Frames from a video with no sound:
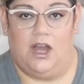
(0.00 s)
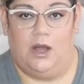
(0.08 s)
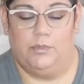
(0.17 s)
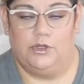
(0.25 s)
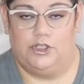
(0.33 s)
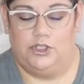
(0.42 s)

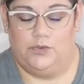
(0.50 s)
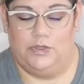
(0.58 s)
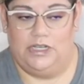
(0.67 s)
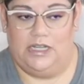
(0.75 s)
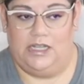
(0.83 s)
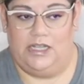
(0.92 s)

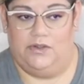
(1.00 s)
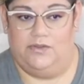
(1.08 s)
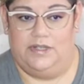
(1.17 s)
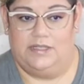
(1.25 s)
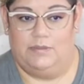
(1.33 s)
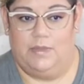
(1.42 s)
opportunity here
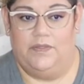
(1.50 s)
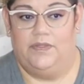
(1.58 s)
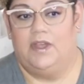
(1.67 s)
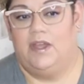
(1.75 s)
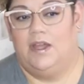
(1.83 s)
this month,